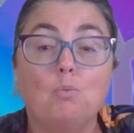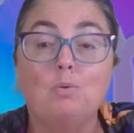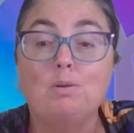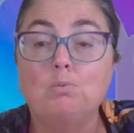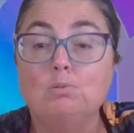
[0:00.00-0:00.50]

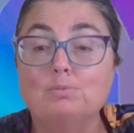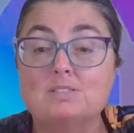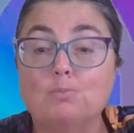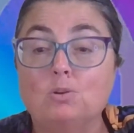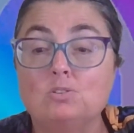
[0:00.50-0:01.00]
We will
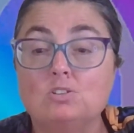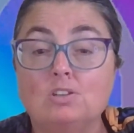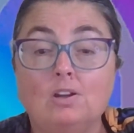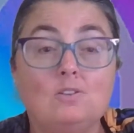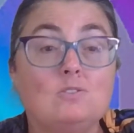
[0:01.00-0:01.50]
respond to
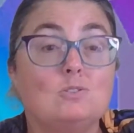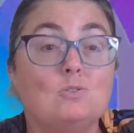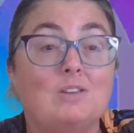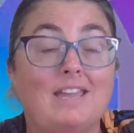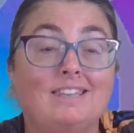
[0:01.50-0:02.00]
those.
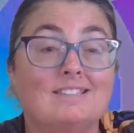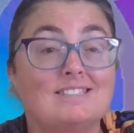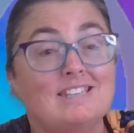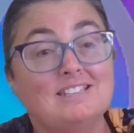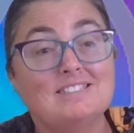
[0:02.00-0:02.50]
You can
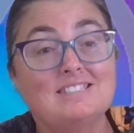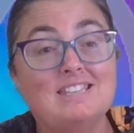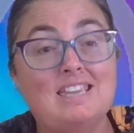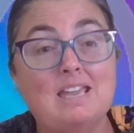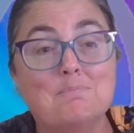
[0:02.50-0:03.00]
send us
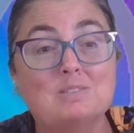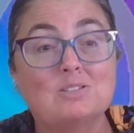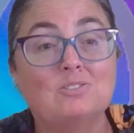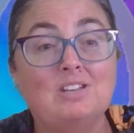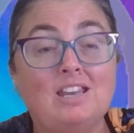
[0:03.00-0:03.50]
DMs
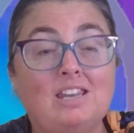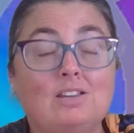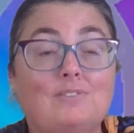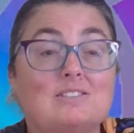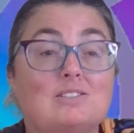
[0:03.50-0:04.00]
on
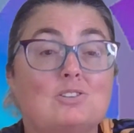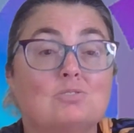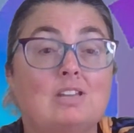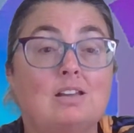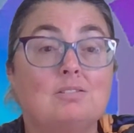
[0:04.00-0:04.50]
any of our
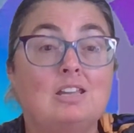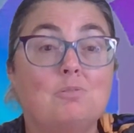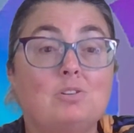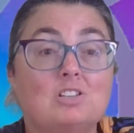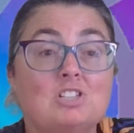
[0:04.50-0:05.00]
social
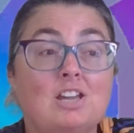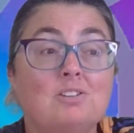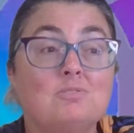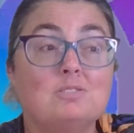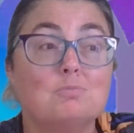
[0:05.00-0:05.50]
network
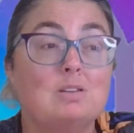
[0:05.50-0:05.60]
channels.